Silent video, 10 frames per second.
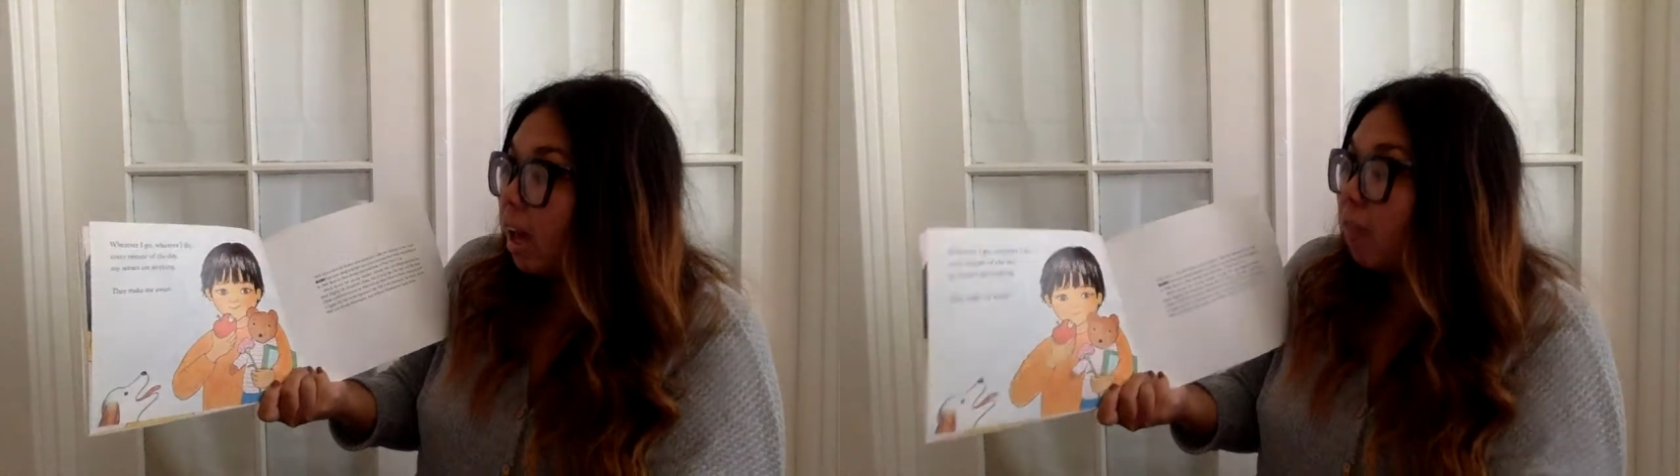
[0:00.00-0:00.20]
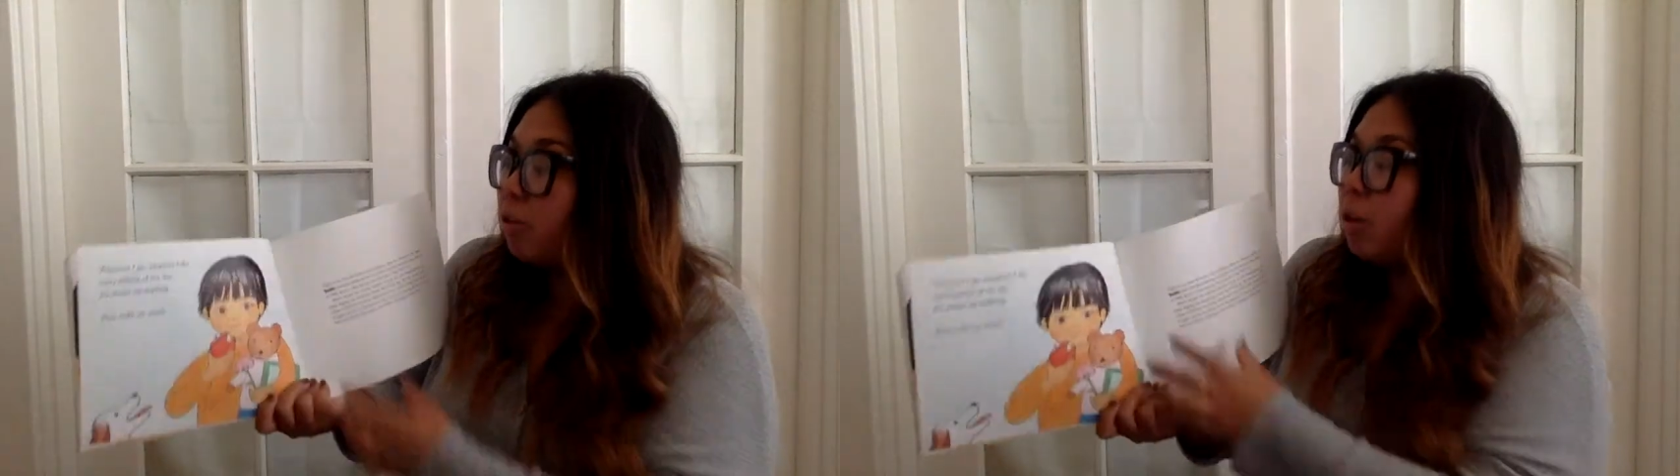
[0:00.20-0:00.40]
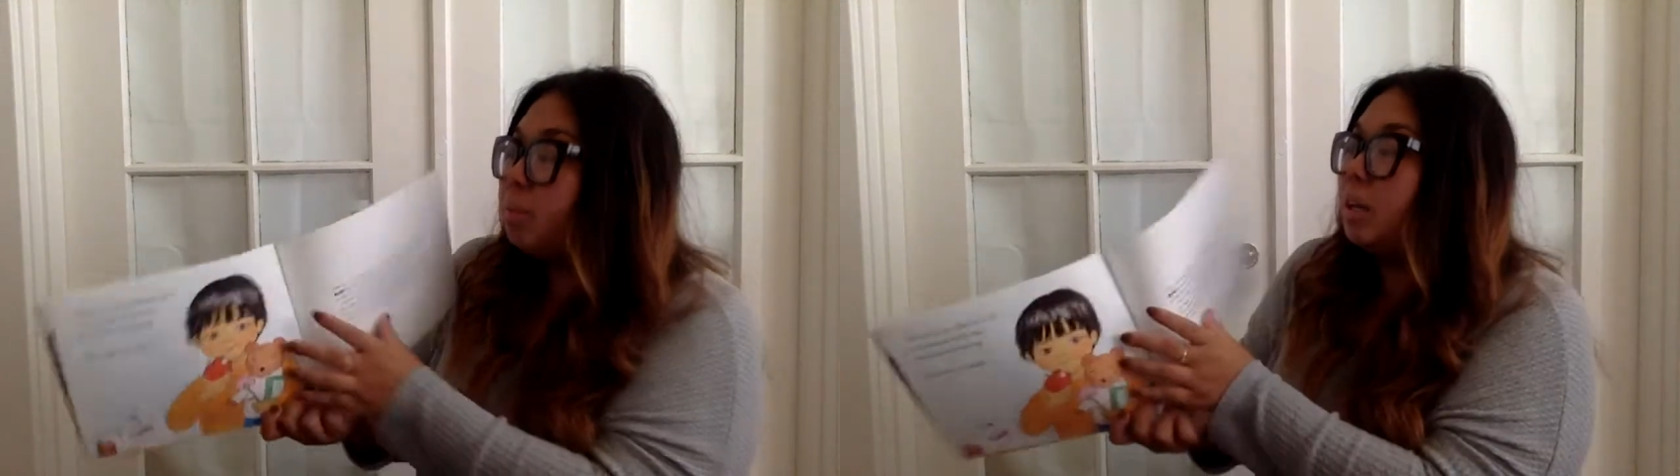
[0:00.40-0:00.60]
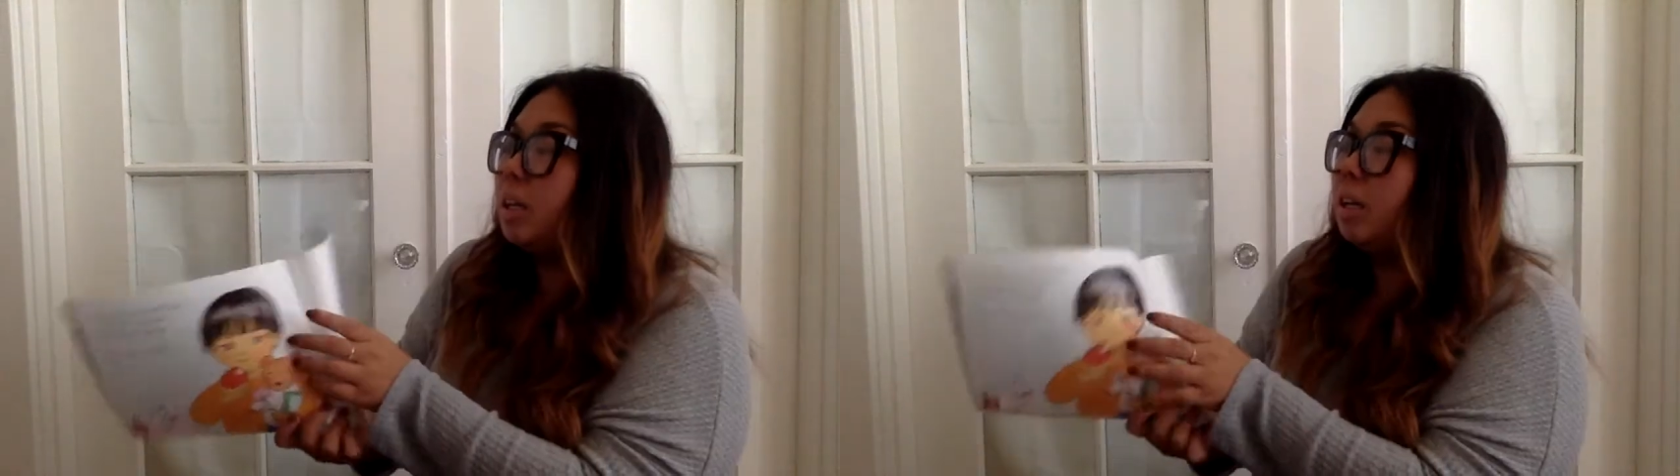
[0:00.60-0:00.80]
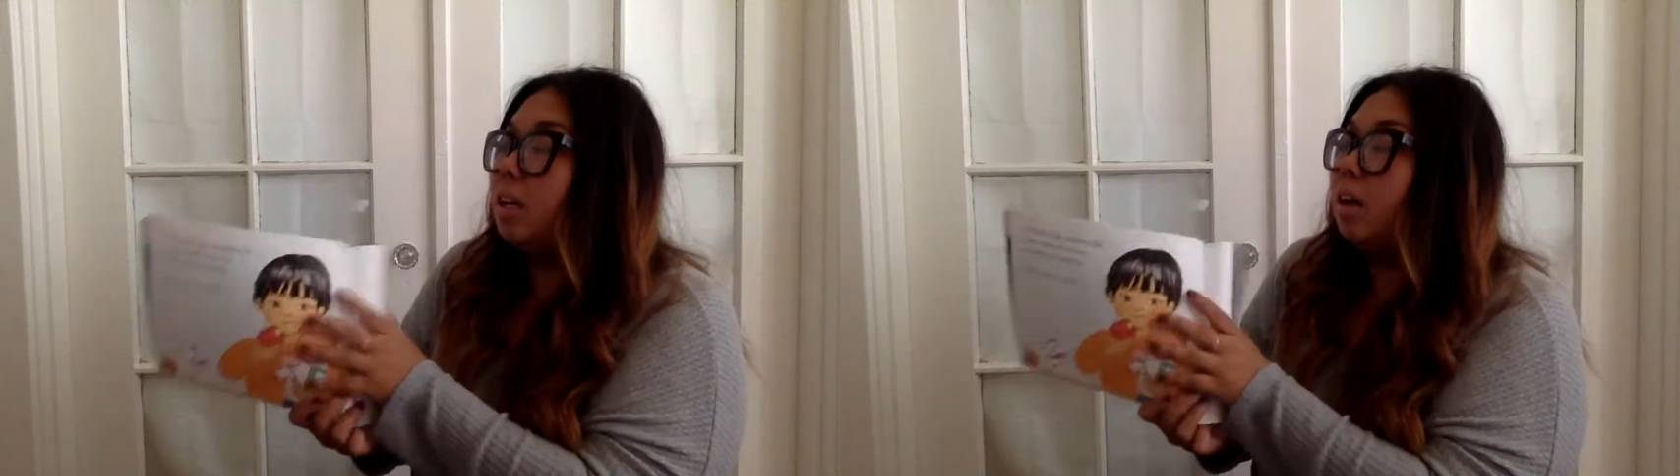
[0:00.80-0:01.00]
every
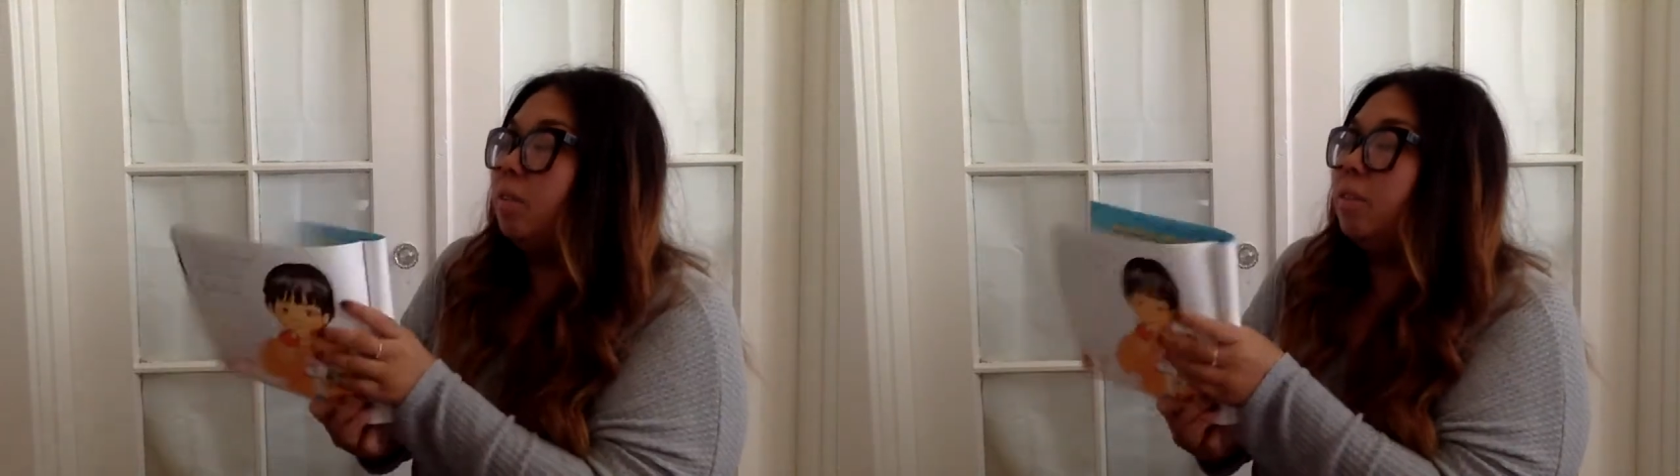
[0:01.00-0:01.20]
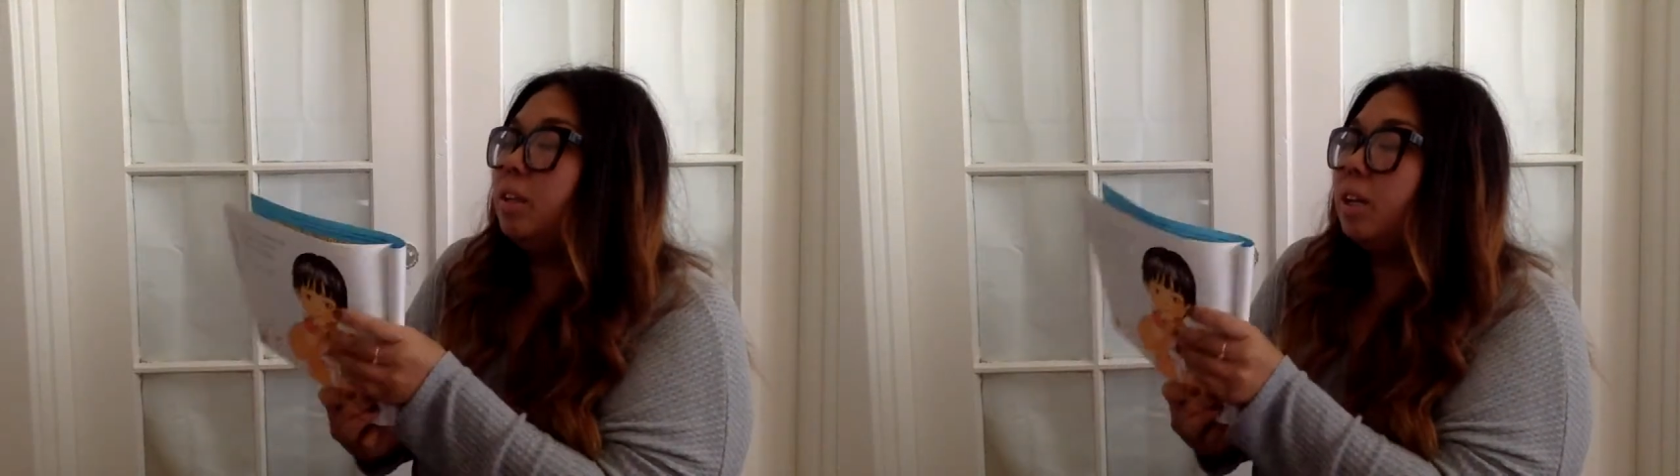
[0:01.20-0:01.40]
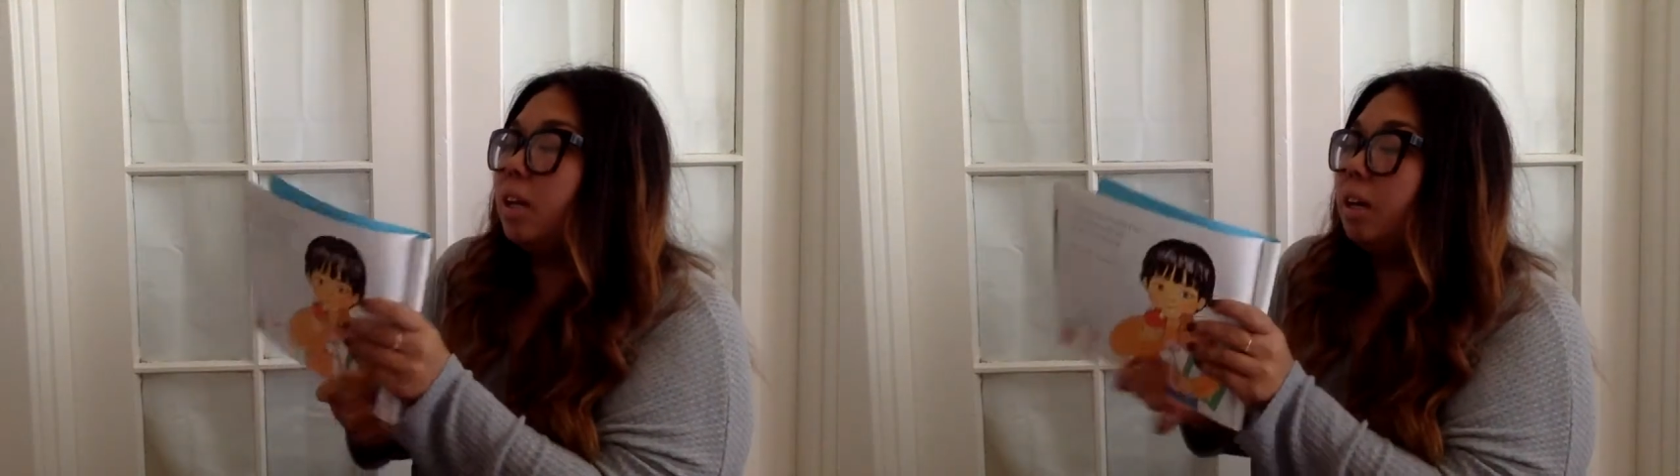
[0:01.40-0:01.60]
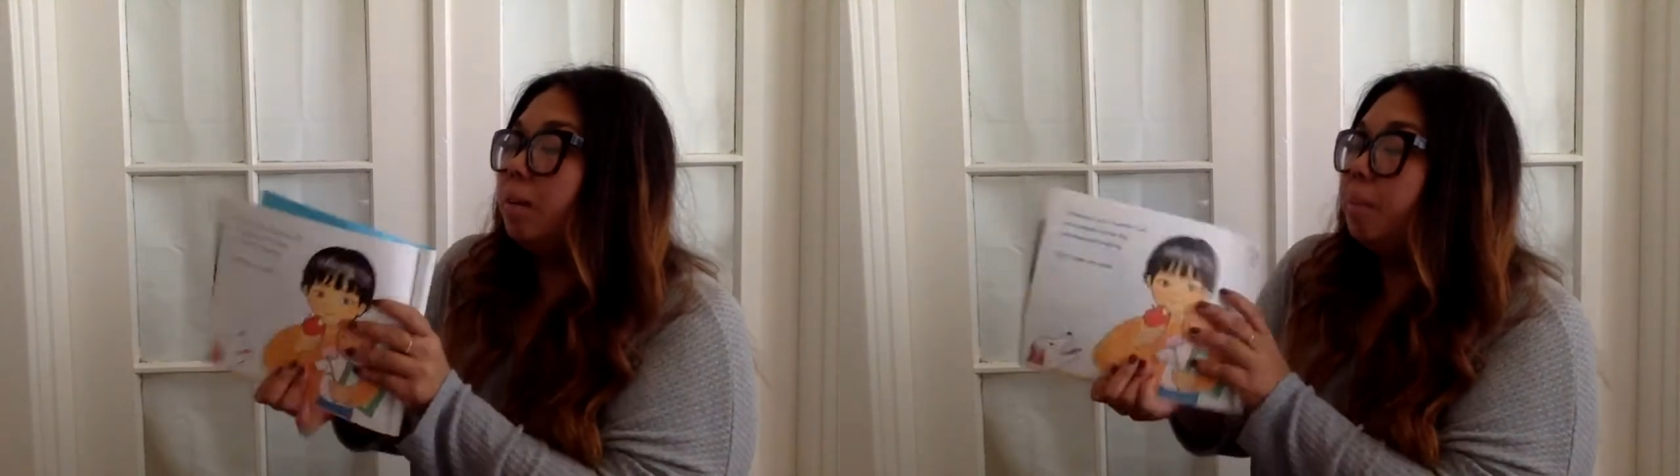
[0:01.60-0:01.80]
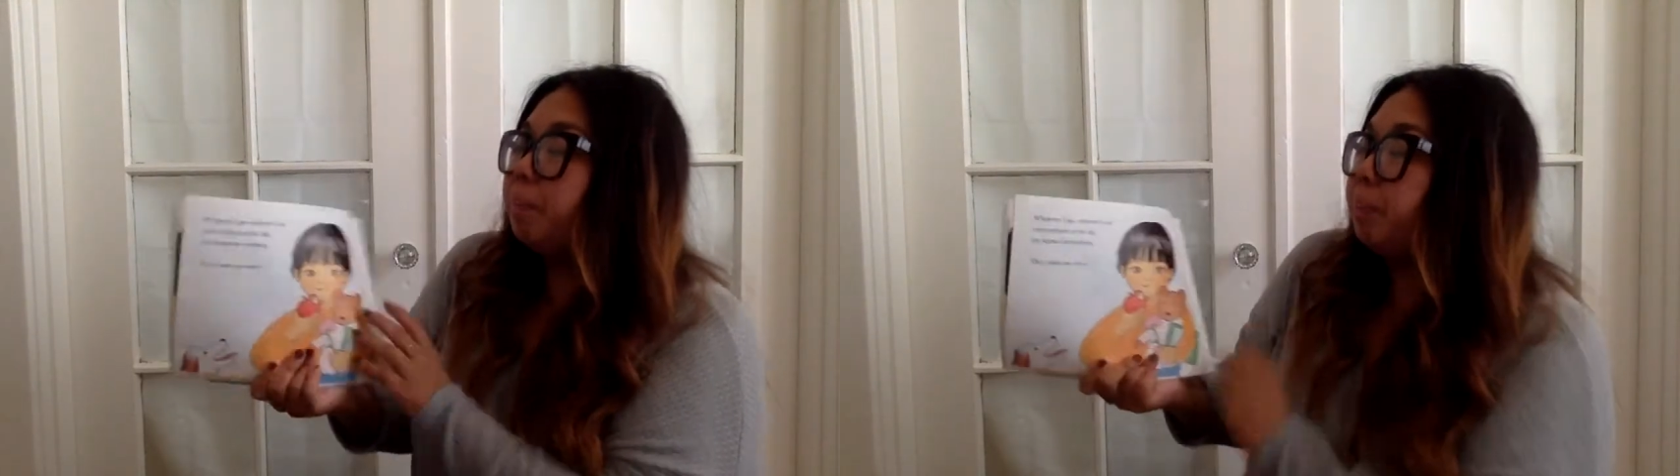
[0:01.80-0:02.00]
minute of the day,